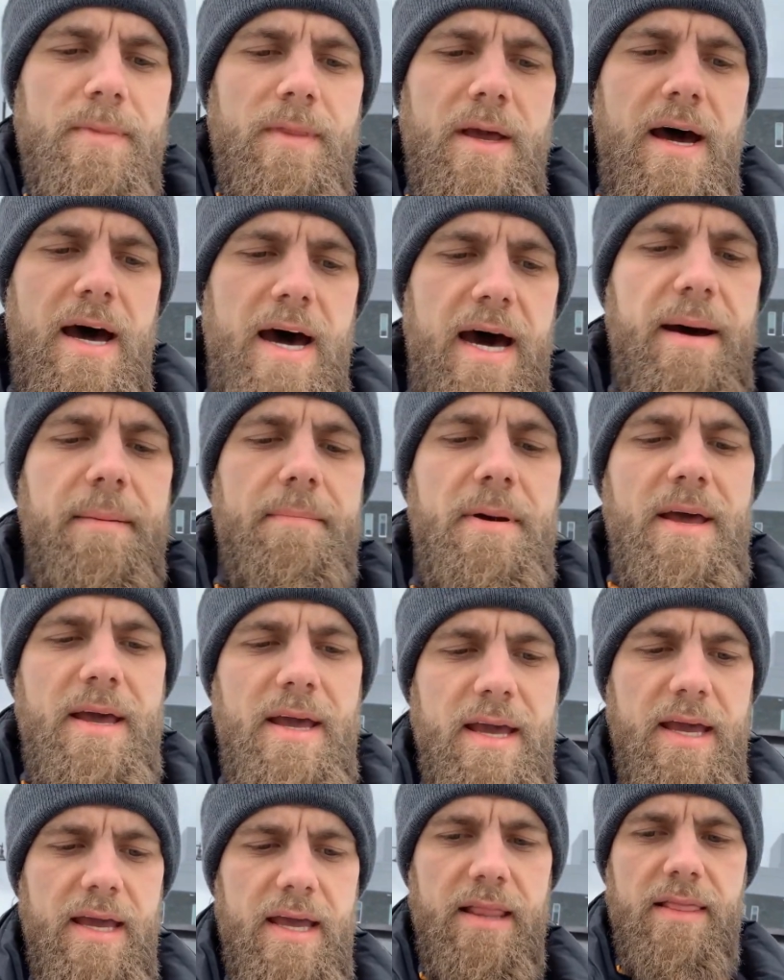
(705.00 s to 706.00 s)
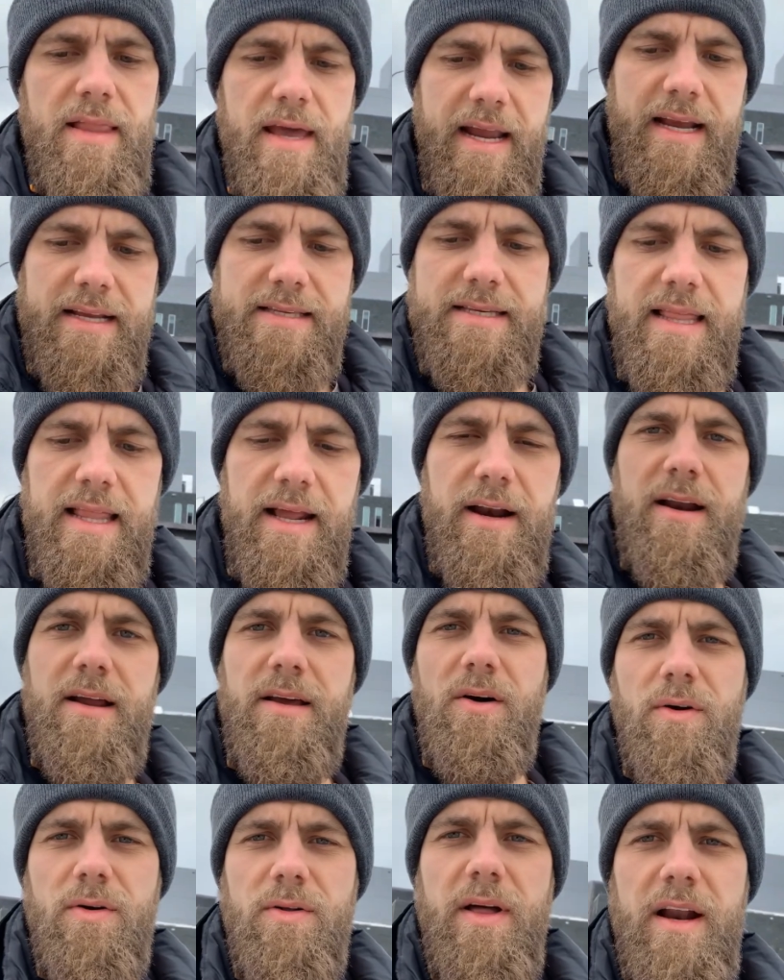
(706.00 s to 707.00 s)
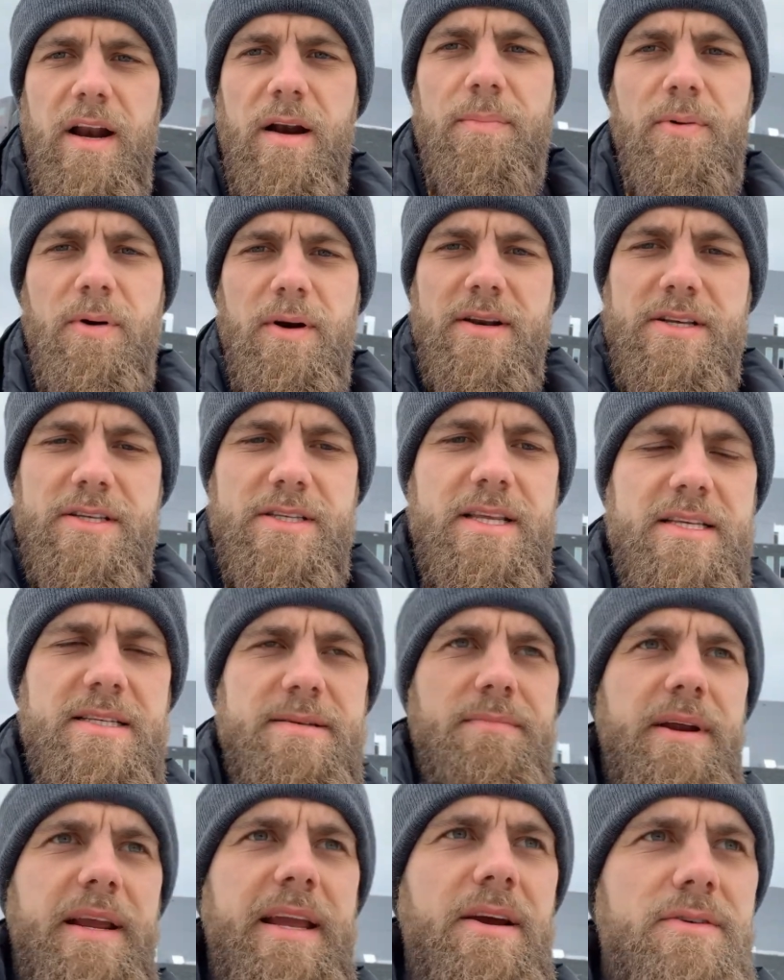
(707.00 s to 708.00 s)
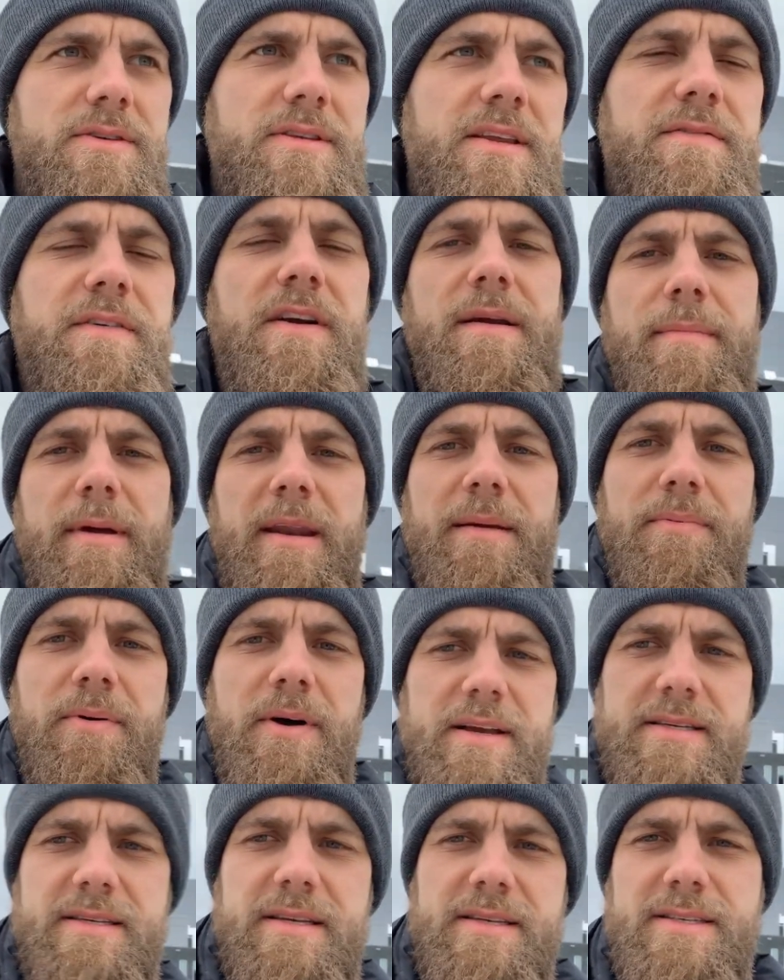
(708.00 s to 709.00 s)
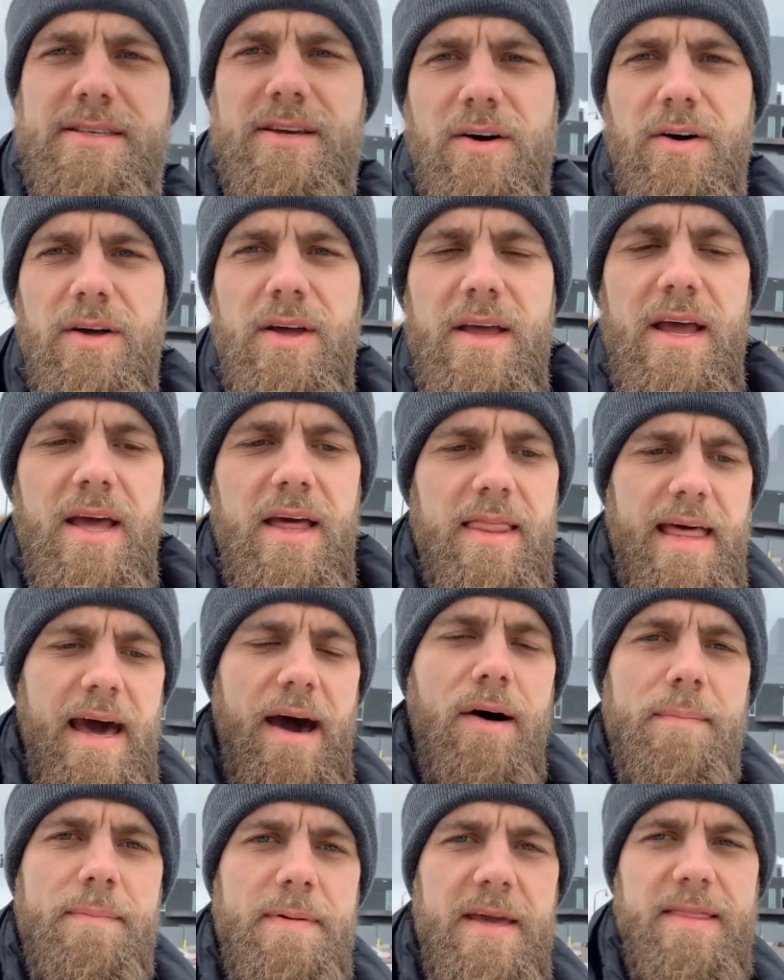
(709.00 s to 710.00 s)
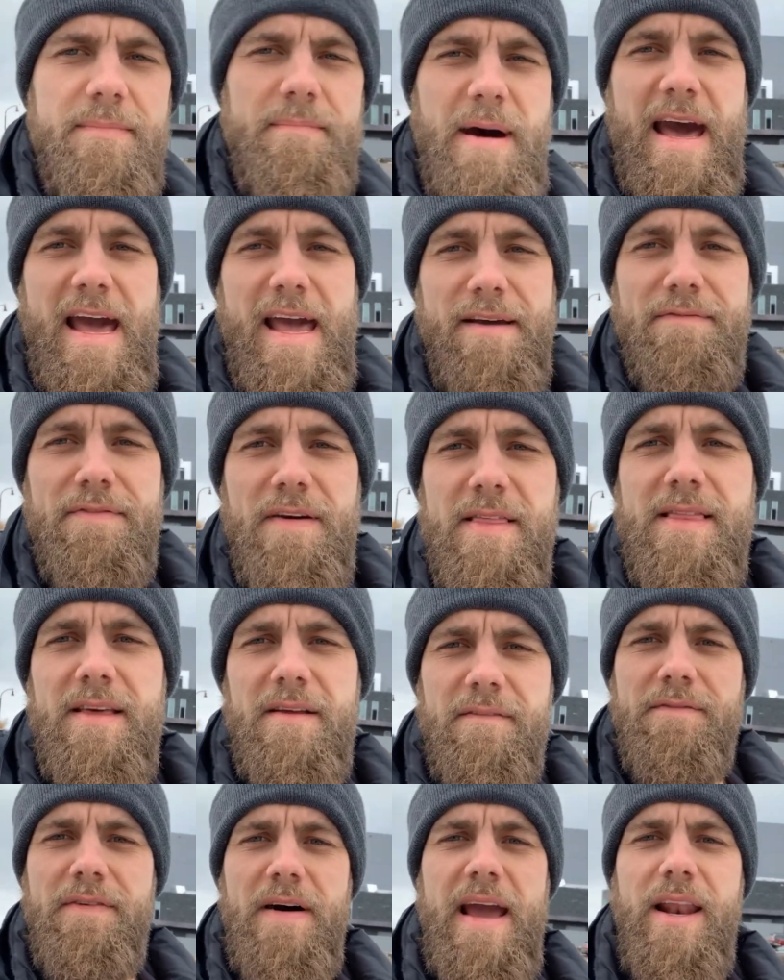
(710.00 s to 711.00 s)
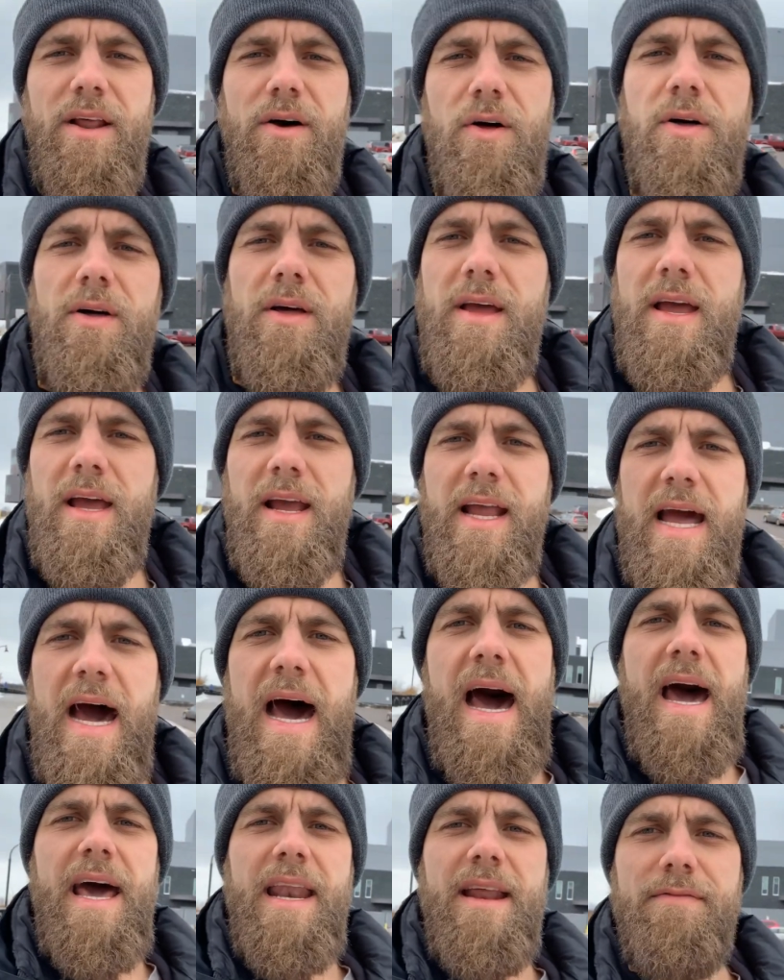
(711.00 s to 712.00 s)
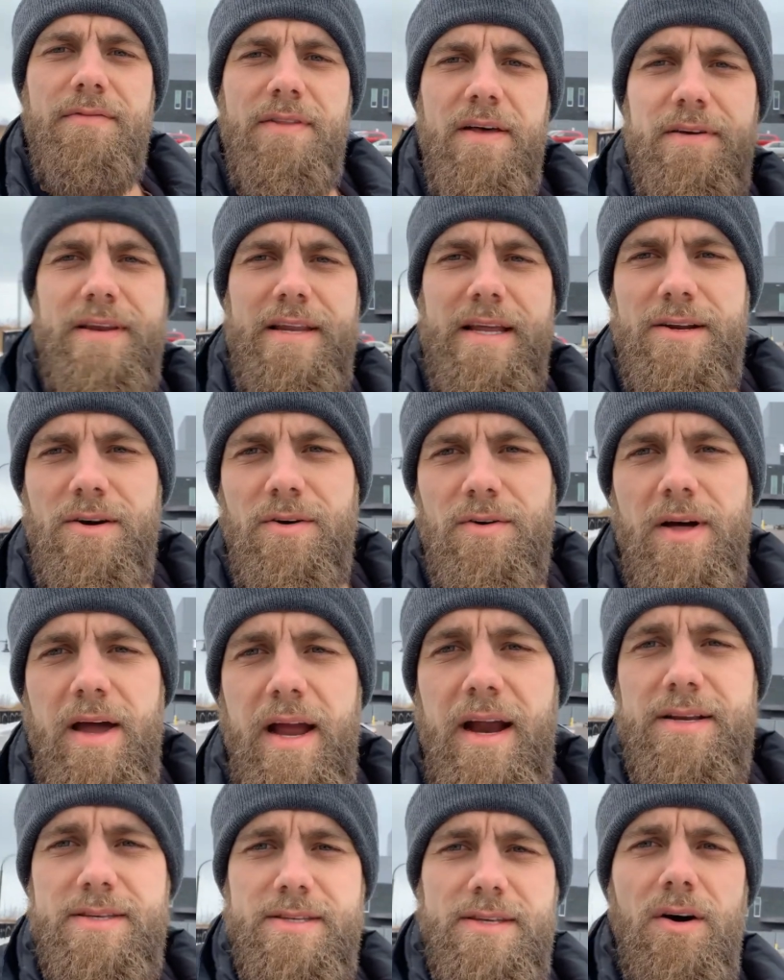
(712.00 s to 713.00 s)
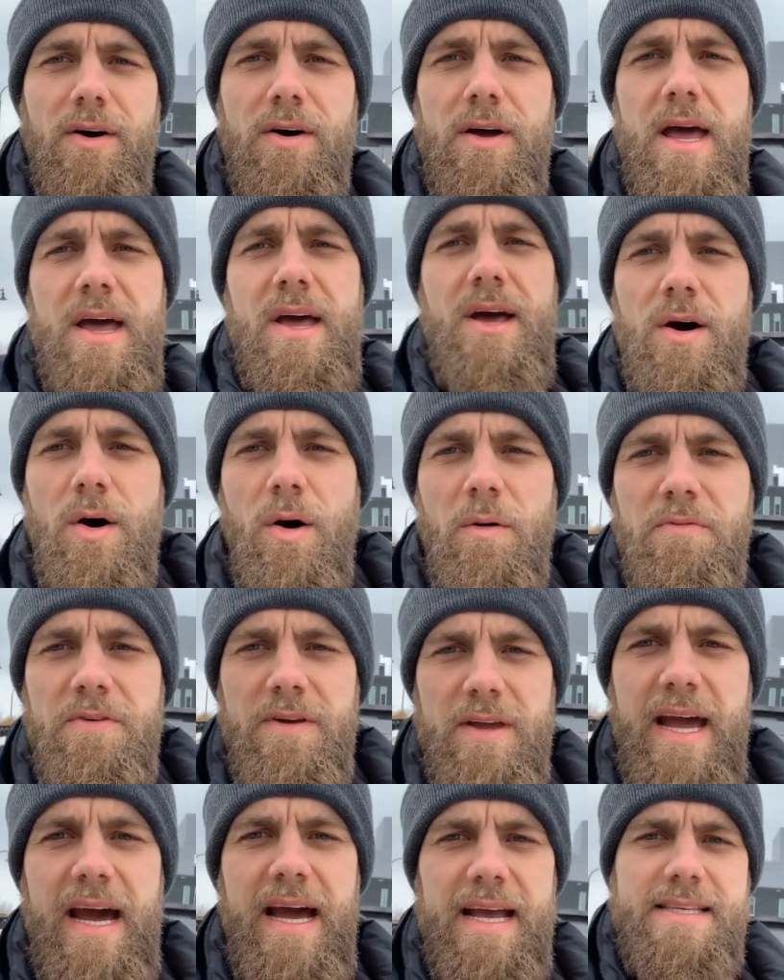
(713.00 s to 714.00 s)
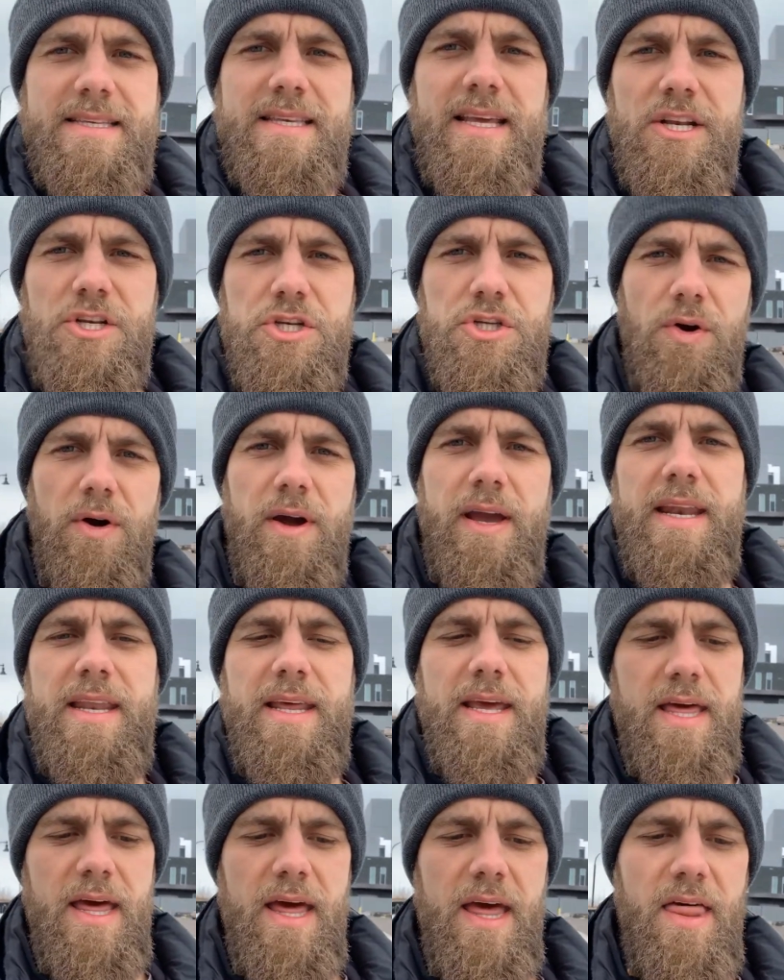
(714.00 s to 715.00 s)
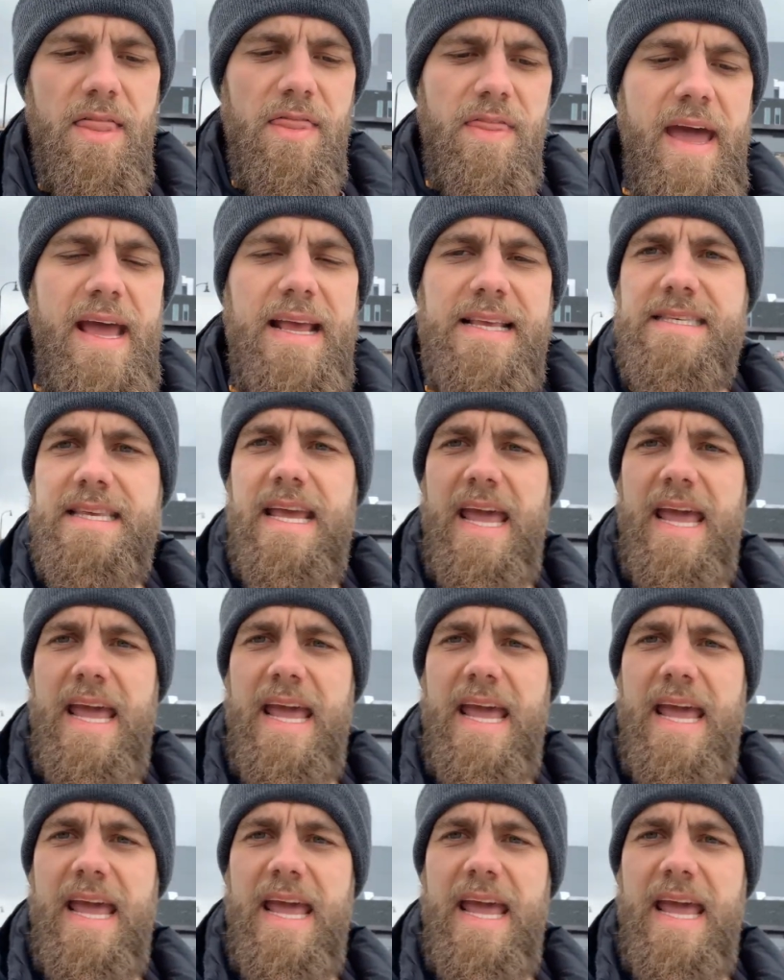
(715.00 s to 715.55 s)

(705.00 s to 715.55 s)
And like I said, their Eau Claire Airport just doesn't bring you out to very many places. So that would be my fifth and final con of living in Eau Claire. So hopefully you guys enjoyed this,